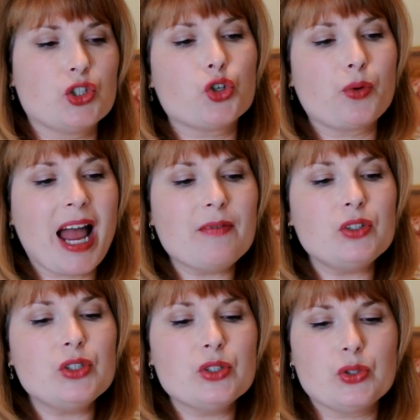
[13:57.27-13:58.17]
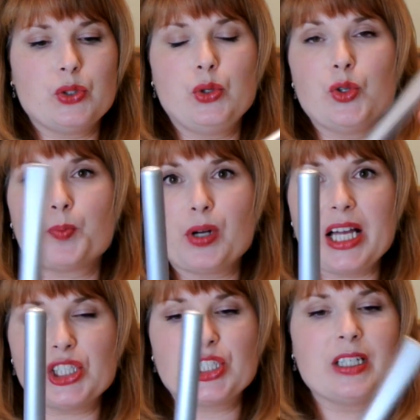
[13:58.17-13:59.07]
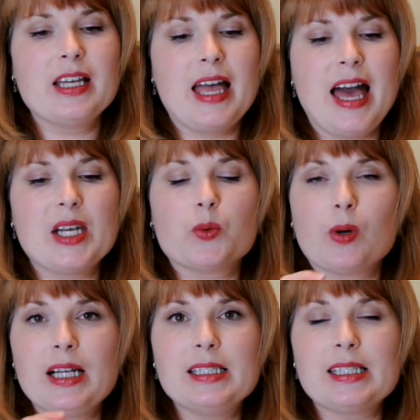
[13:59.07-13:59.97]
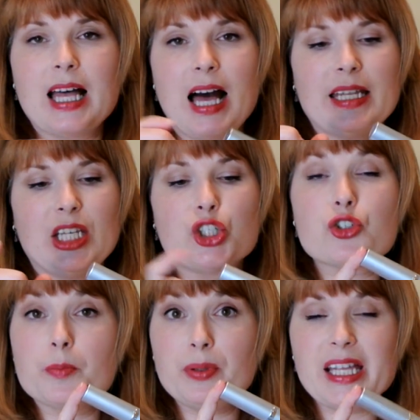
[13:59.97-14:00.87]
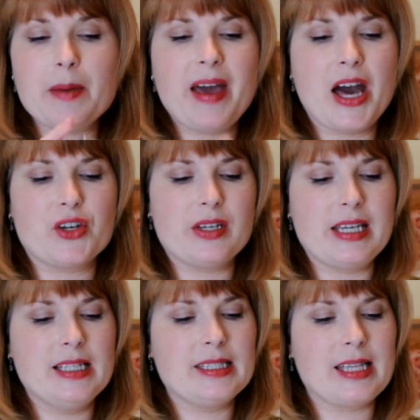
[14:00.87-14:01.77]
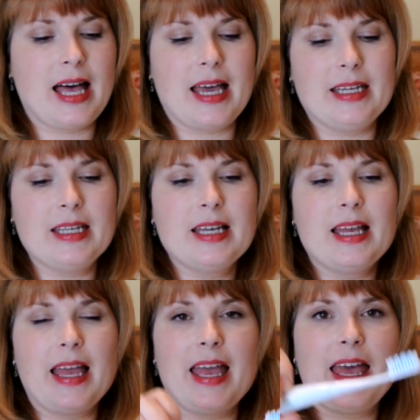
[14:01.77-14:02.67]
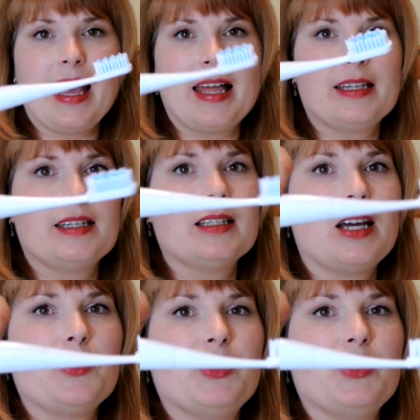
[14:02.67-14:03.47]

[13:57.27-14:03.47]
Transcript: Travel Toothbrush, and it runs on a triple A battery inside, and I don't know